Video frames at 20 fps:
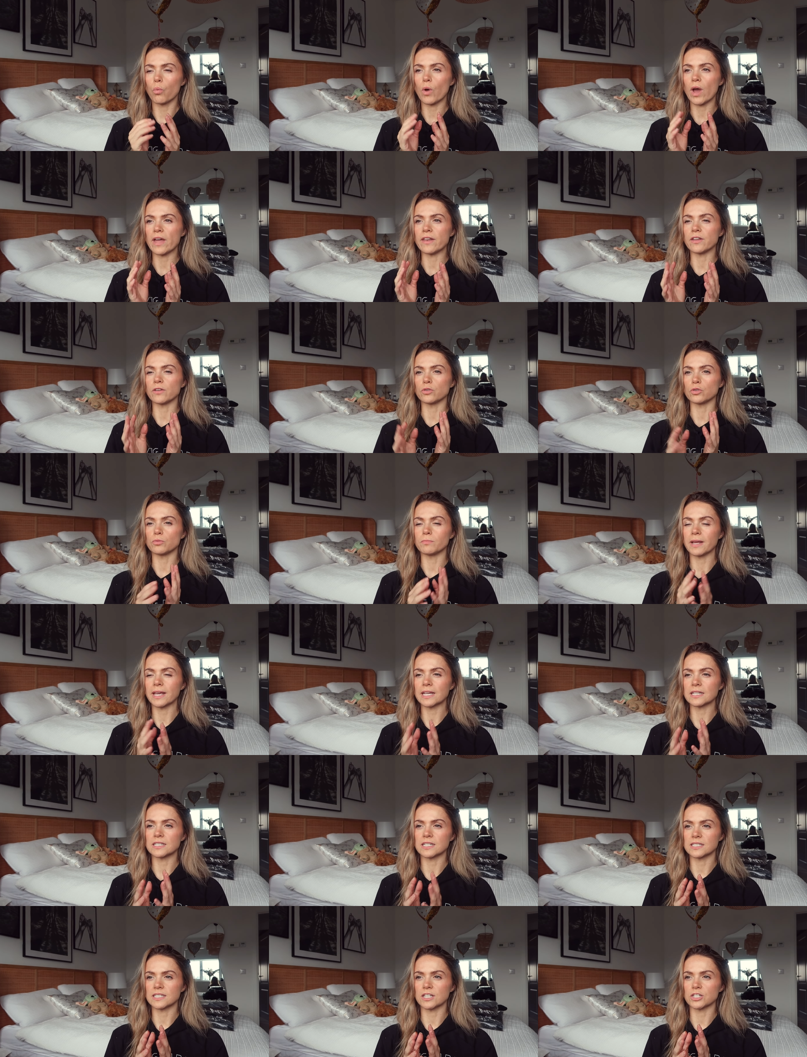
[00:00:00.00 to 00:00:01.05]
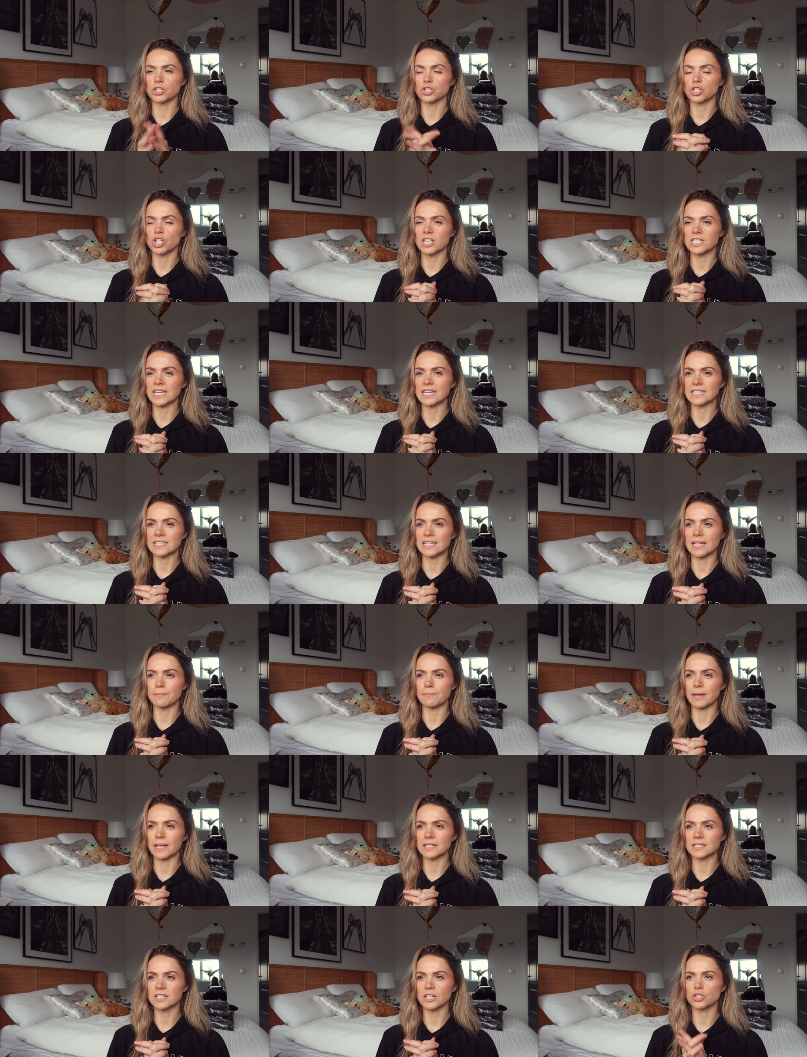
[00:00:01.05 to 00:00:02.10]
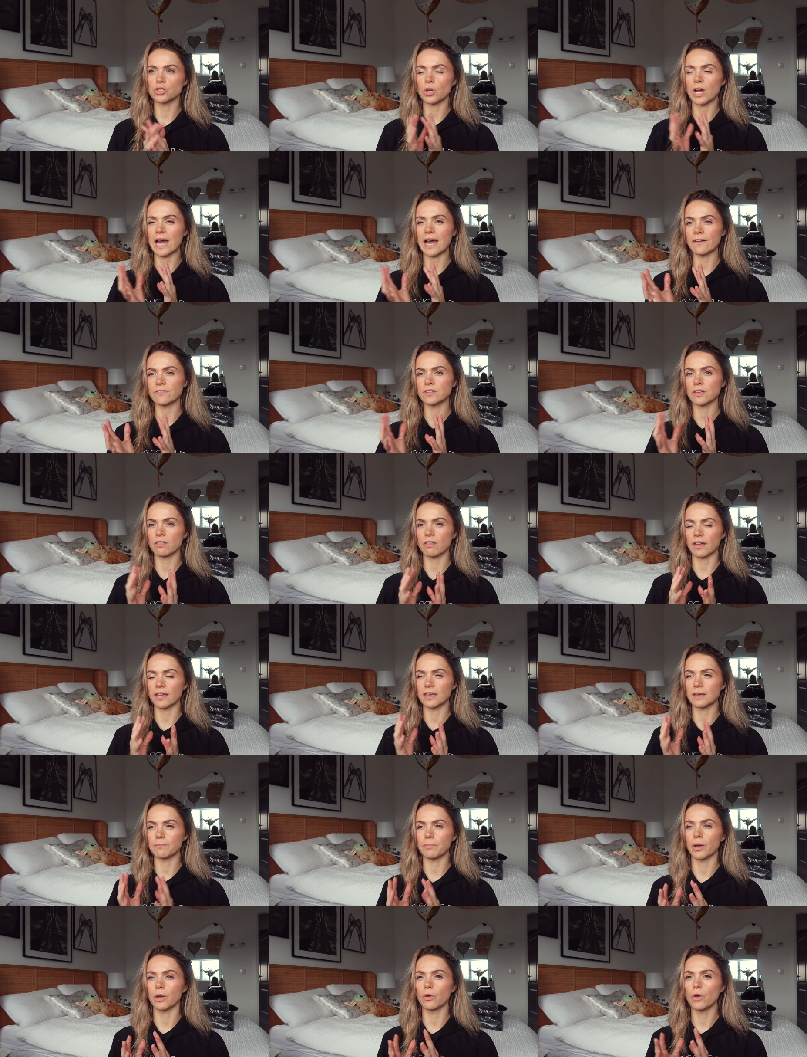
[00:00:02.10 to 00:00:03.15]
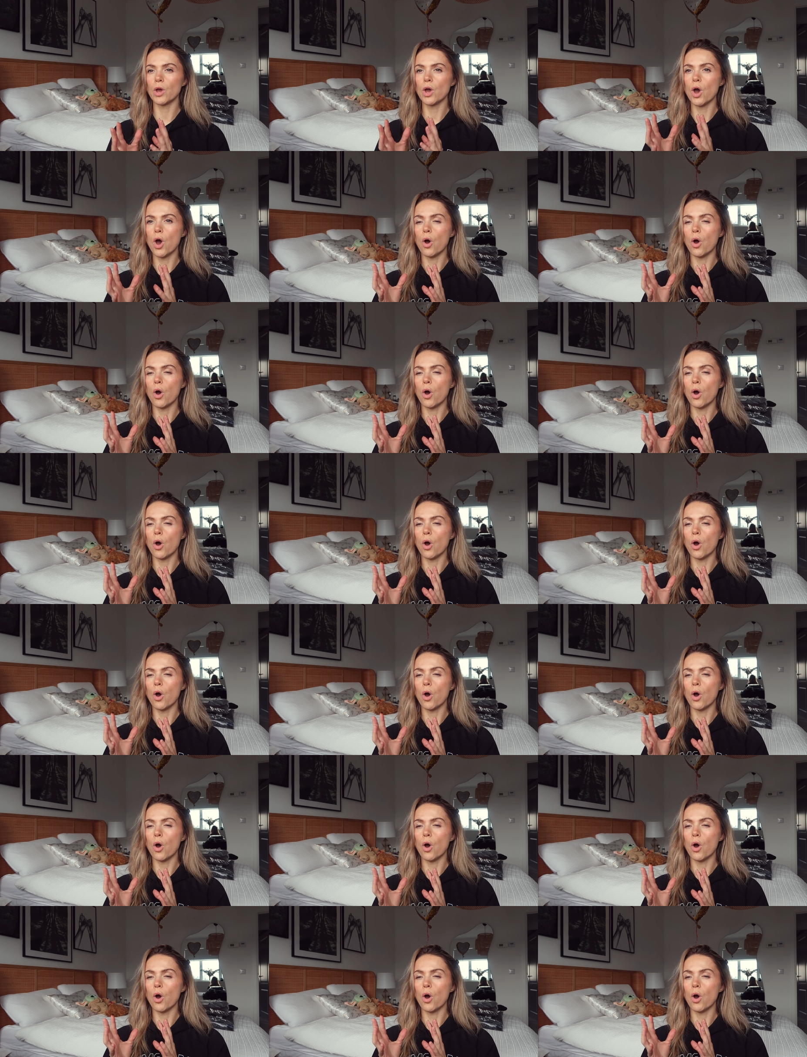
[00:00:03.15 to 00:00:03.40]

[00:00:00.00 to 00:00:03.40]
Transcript: and then you're making decisions on a day-to-day basis, you have to think about,